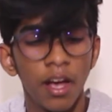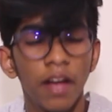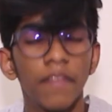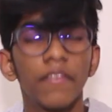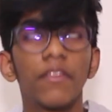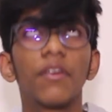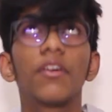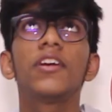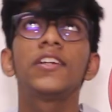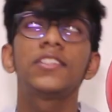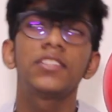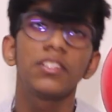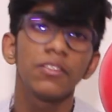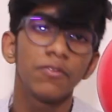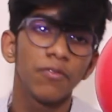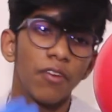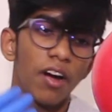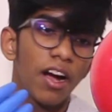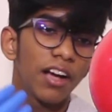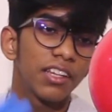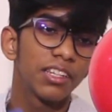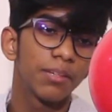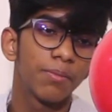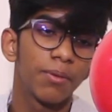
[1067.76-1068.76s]
The reason
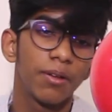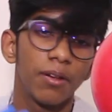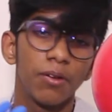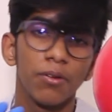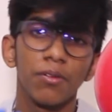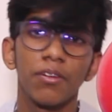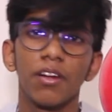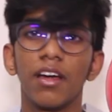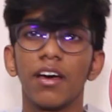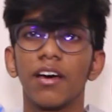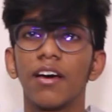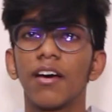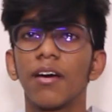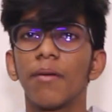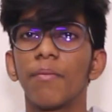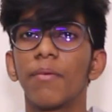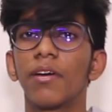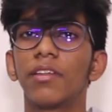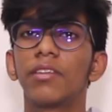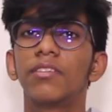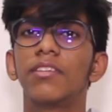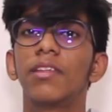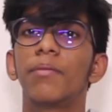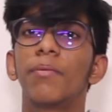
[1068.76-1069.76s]
why the balloon
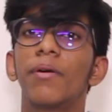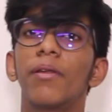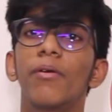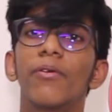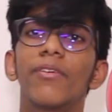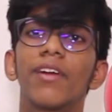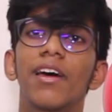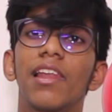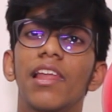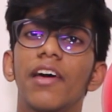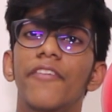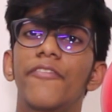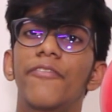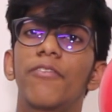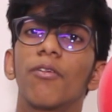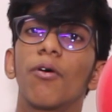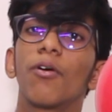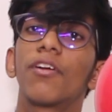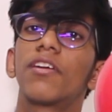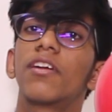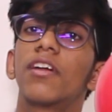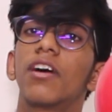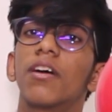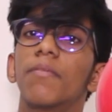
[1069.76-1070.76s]
I left
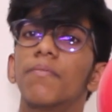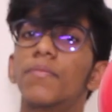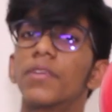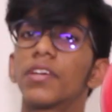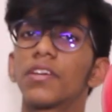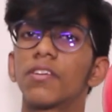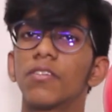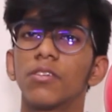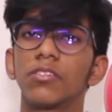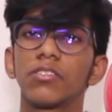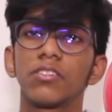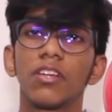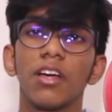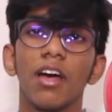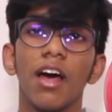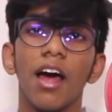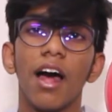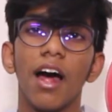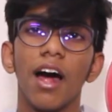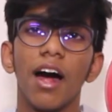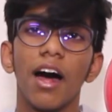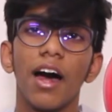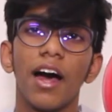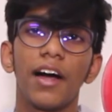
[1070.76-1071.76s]
floated up because
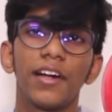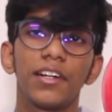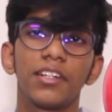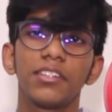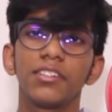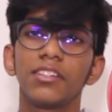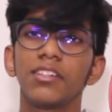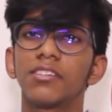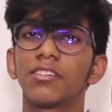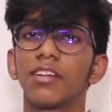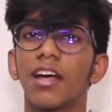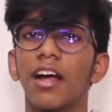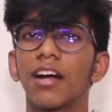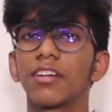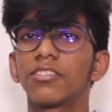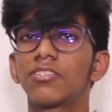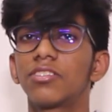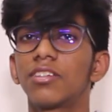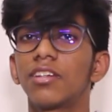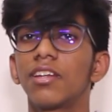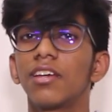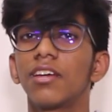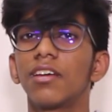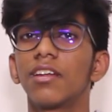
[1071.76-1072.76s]
hydrogen is
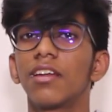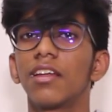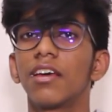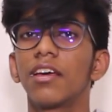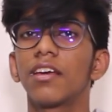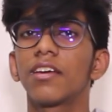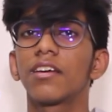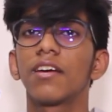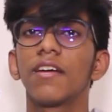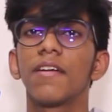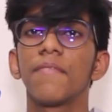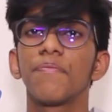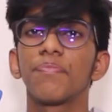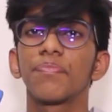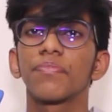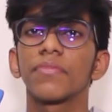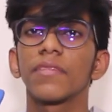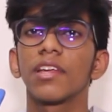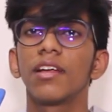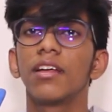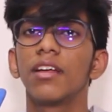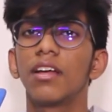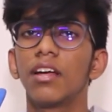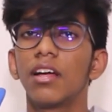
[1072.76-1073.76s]
actually like
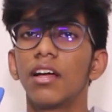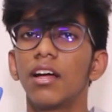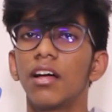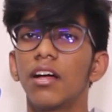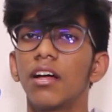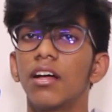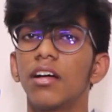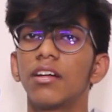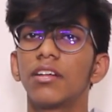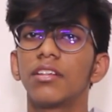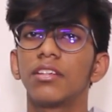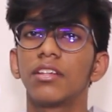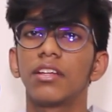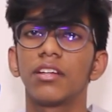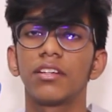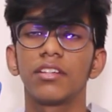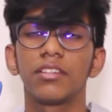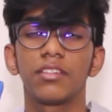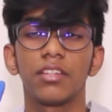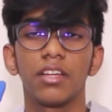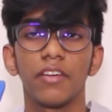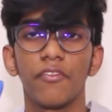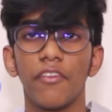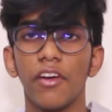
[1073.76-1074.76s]

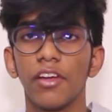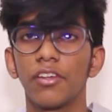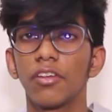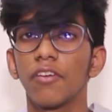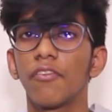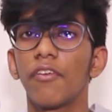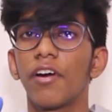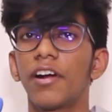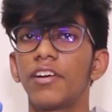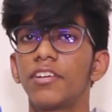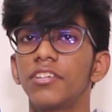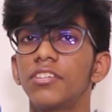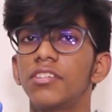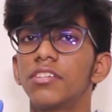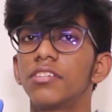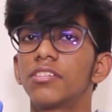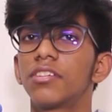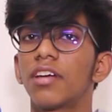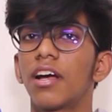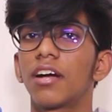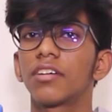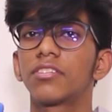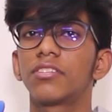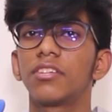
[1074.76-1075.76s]
the weight of hydrogen is
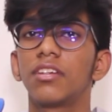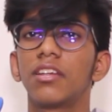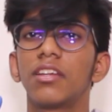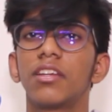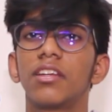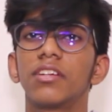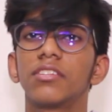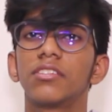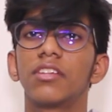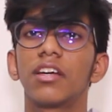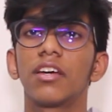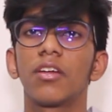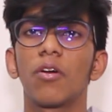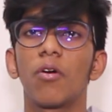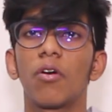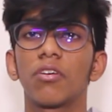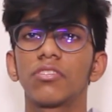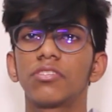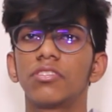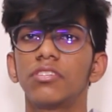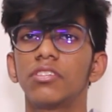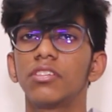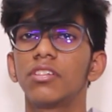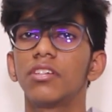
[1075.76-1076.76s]
actually less than
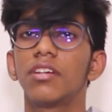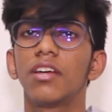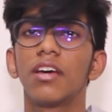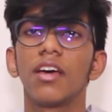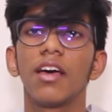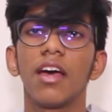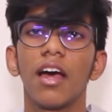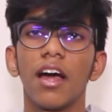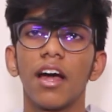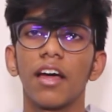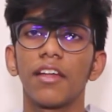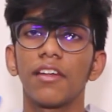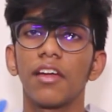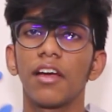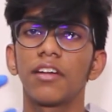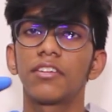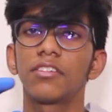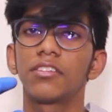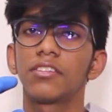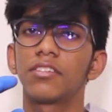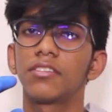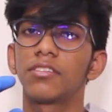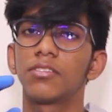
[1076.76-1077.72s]
oxygen and nitrogen.